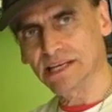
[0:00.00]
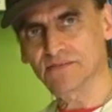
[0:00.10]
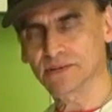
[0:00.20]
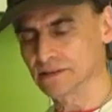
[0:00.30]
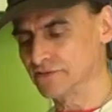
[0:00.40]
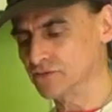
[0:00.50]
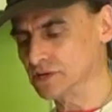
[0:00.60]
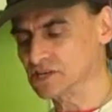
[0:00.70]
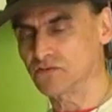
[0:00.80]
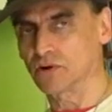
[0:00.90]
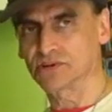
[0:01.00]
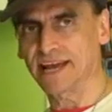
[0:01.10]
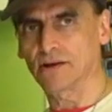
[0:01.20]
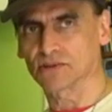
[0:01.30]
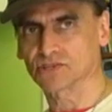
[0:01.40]
leave it in the fridge for a
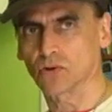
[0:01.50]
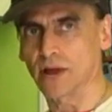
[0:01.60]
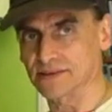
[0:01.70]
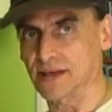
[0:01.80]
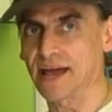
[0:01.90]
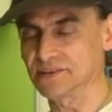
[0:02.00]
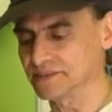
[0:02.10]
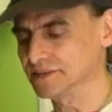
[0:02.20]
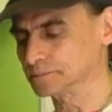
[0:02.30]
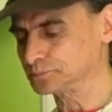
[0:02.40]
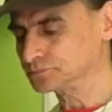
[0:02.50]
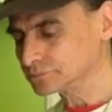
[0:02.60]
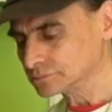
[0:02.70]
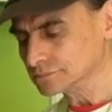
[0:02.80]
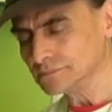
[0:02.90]
day or so, as I did,
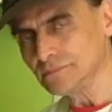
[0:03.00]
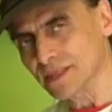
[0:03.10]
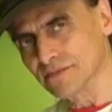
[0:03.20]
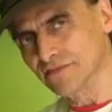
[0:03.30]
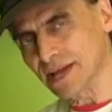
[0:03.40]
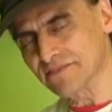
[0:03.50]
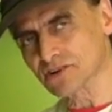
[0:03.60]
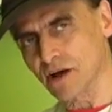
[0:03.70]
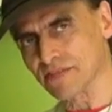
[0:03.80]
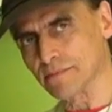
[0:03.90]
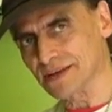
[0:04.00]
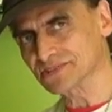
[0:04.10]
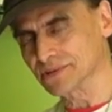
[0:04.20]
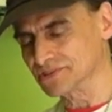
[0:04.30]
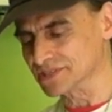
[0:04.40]
the flavor of the
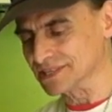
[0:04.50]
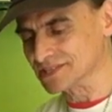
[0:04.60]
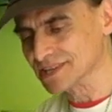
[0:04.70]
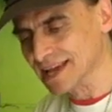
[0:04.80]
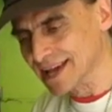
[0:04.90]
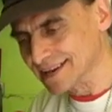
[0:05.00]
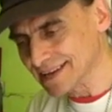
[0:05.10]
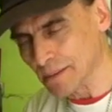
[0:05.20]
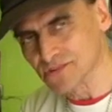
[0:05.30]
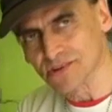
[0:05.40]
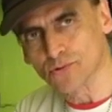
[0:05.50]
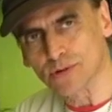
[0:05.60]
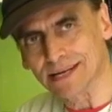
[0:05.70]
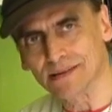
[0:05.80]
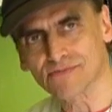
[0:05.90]
mustard seeds comes on
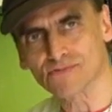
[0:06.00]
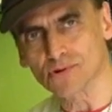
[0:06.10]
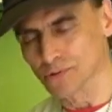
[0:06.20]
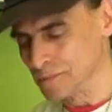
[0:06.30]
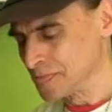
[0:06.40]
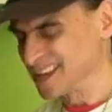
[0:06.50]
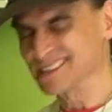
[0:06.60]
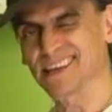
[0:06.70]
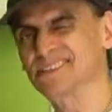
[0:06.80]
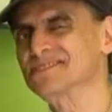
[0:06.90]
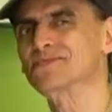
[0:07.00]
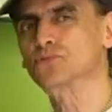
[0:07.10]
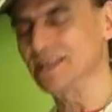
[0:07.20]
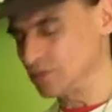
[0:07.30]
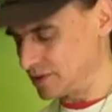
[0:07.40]
really through. Tastes
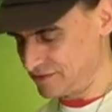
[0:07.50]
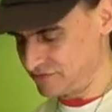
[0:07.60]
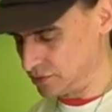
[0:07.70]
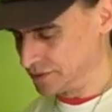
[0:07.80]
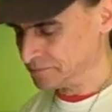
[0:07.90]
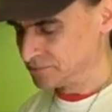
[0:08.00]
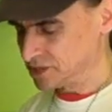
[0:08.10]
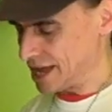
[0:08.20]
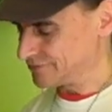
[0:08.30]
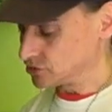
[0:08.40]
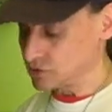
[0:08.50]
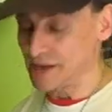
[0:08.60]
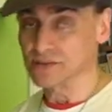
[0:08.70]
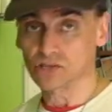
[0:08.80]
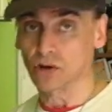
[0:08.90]
really wonderful. You have to try
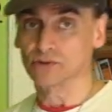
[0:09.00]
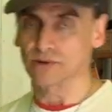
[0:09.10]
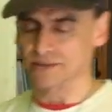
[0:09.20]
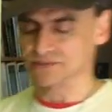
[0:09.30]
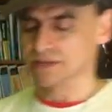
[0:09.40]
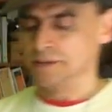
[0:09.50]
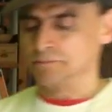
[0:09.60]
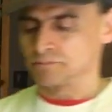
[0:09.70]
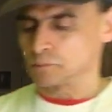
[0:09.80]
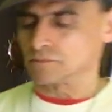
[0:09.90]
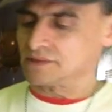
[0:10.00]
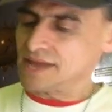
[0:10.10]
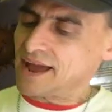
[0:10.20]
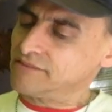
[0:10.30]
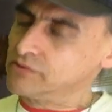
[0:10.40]
this contrast.
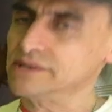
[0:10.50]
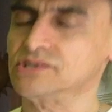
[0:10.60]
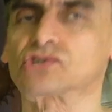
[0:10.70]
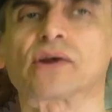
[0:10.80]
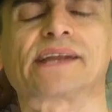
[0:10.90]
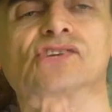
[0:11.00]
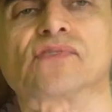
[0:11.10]
There are very strange